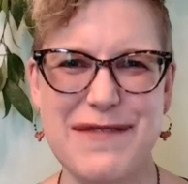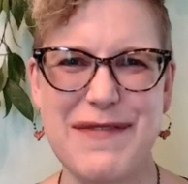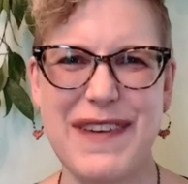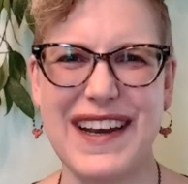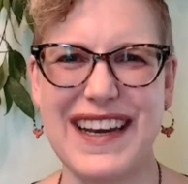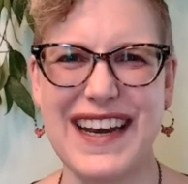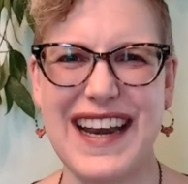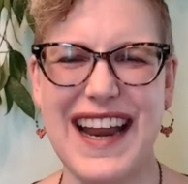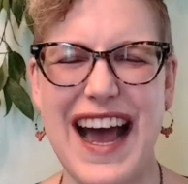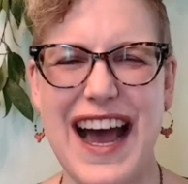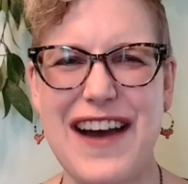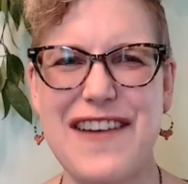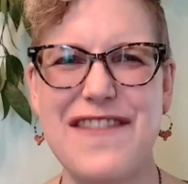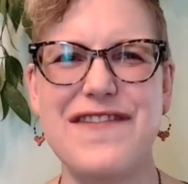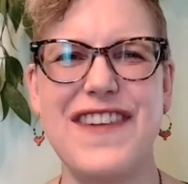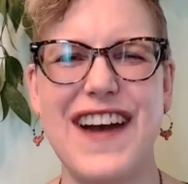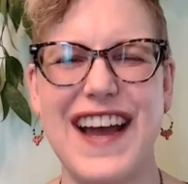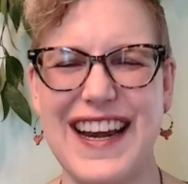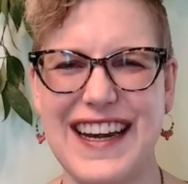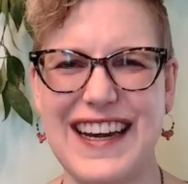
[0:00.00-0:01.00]
been a
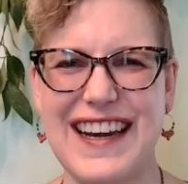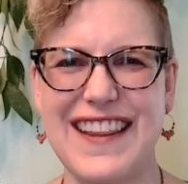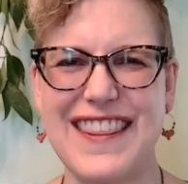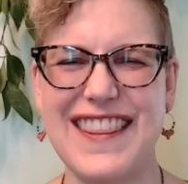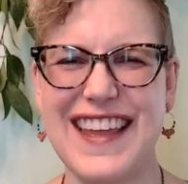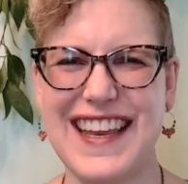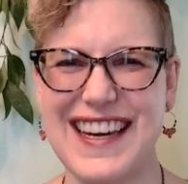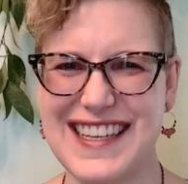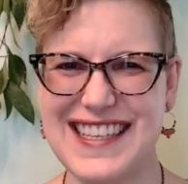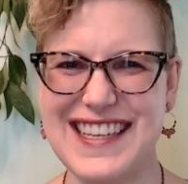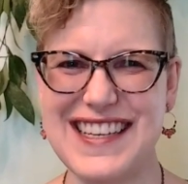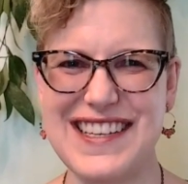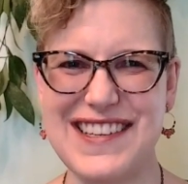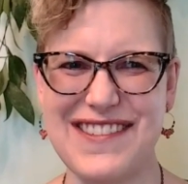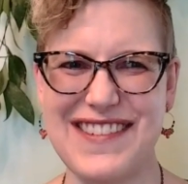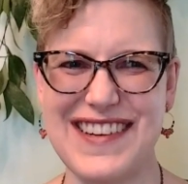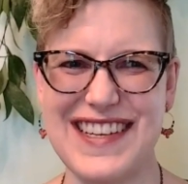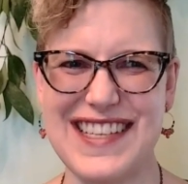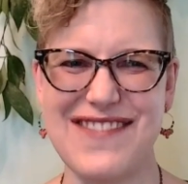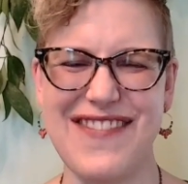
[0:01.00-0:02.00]
fun thing to
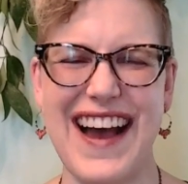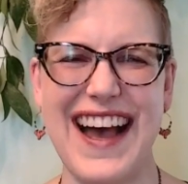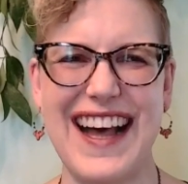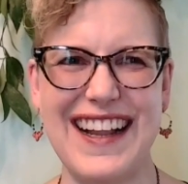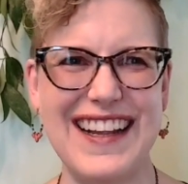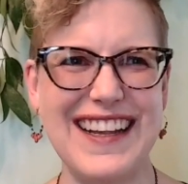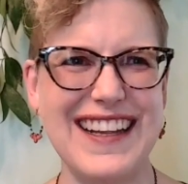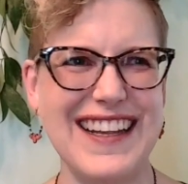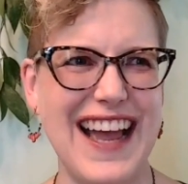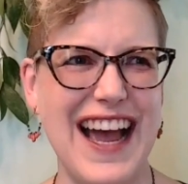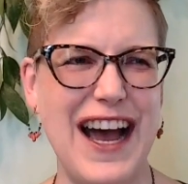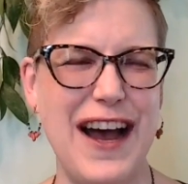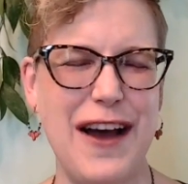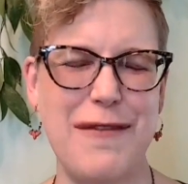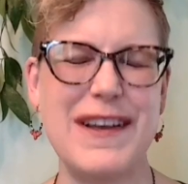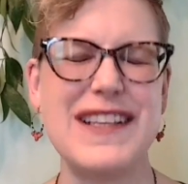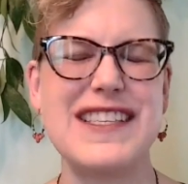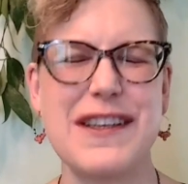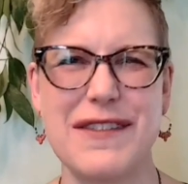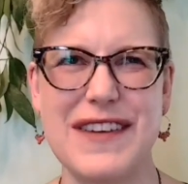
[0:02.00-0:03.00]
do as well.
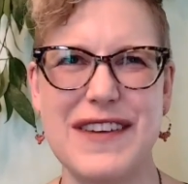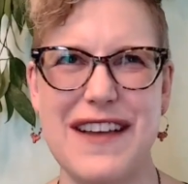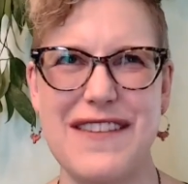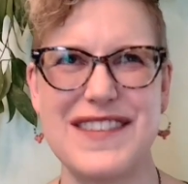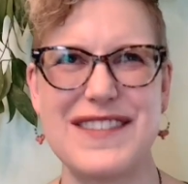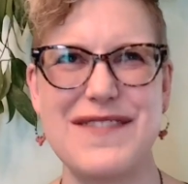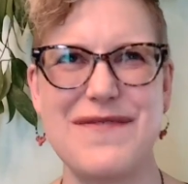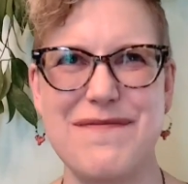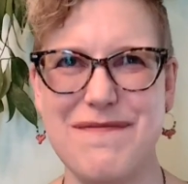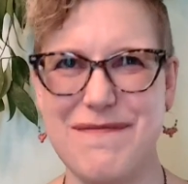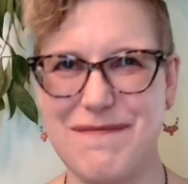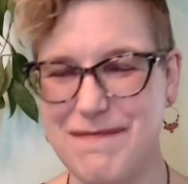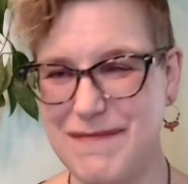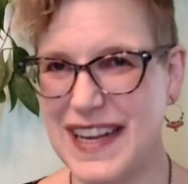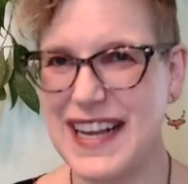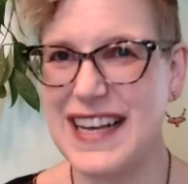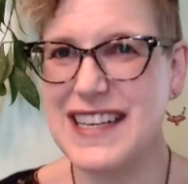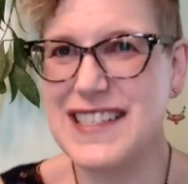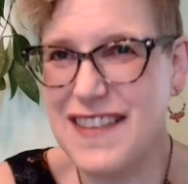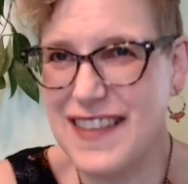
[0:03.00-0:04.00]
And sometimes,
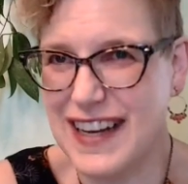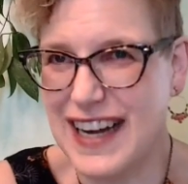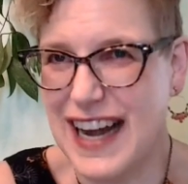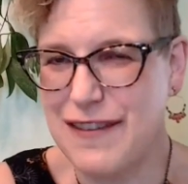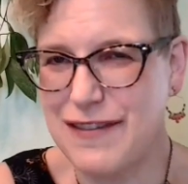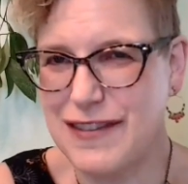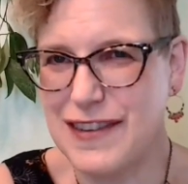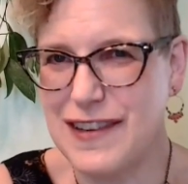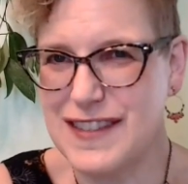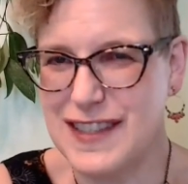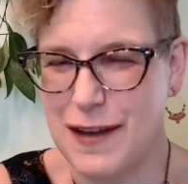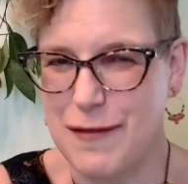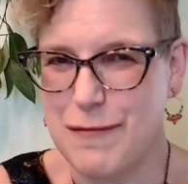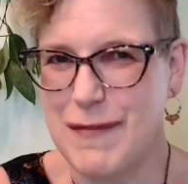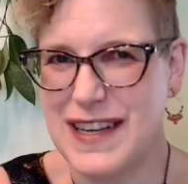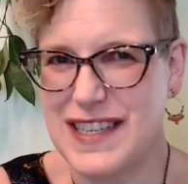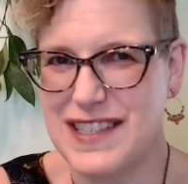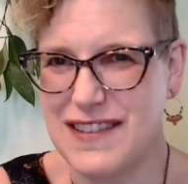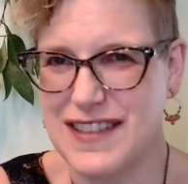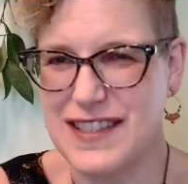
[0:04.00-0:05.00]
because of the level, some of
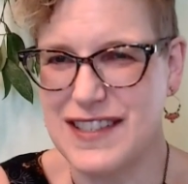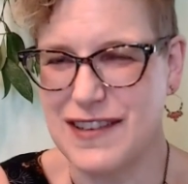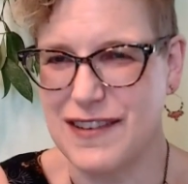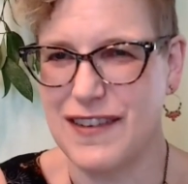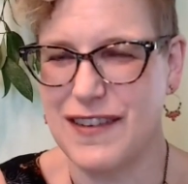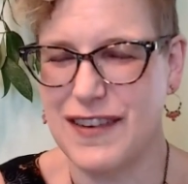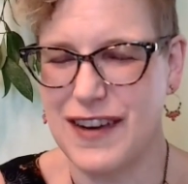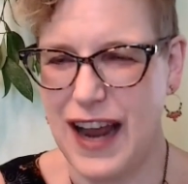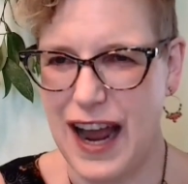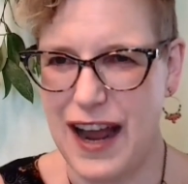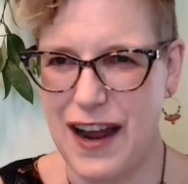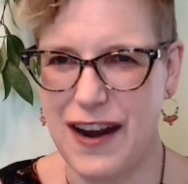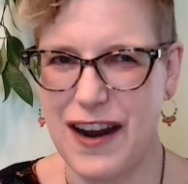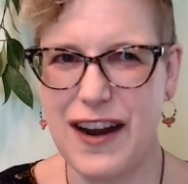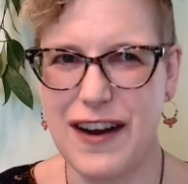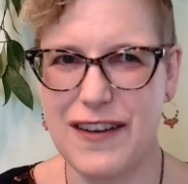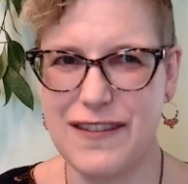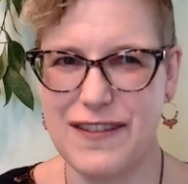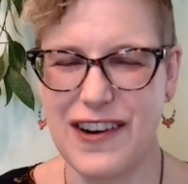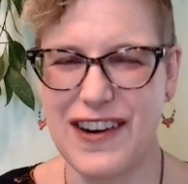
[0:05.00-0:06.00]
my students are
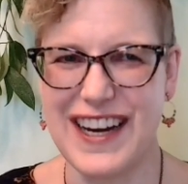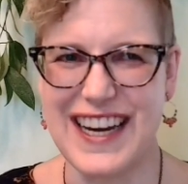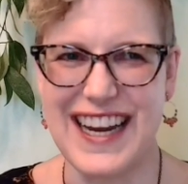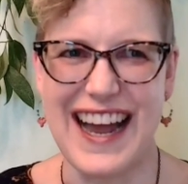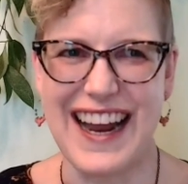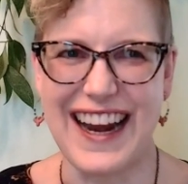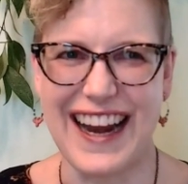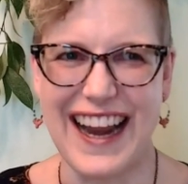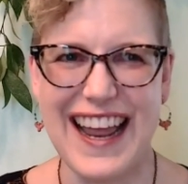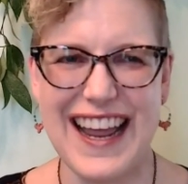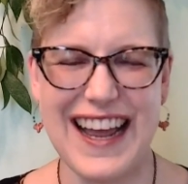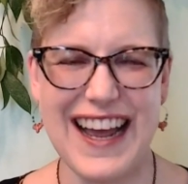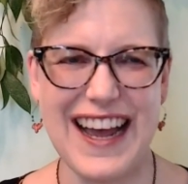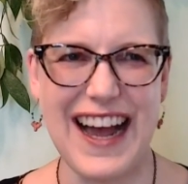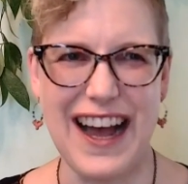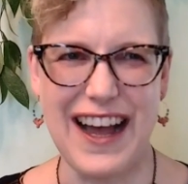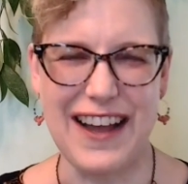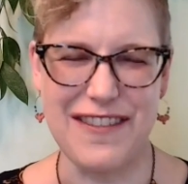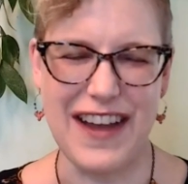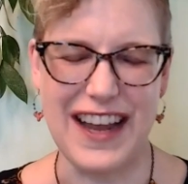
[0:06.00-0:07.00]
very young,
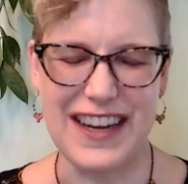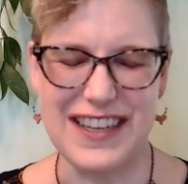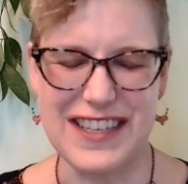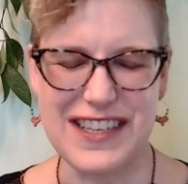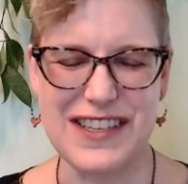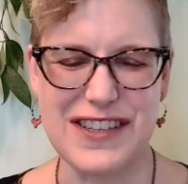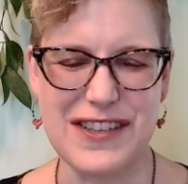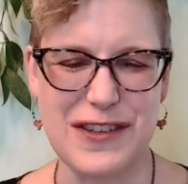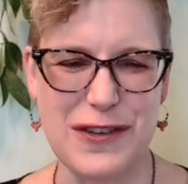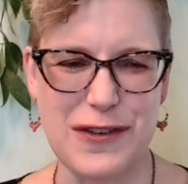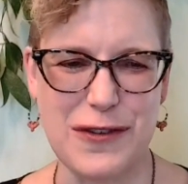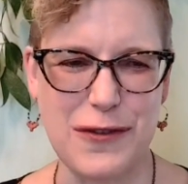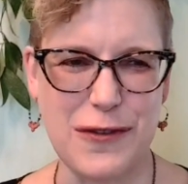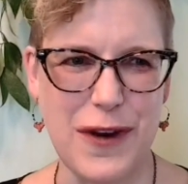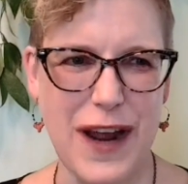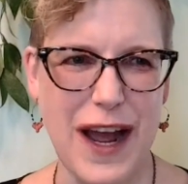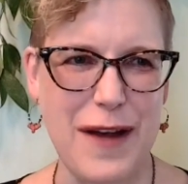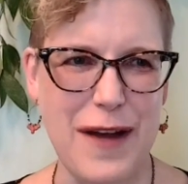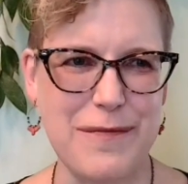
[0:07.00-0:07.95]
I've had to do,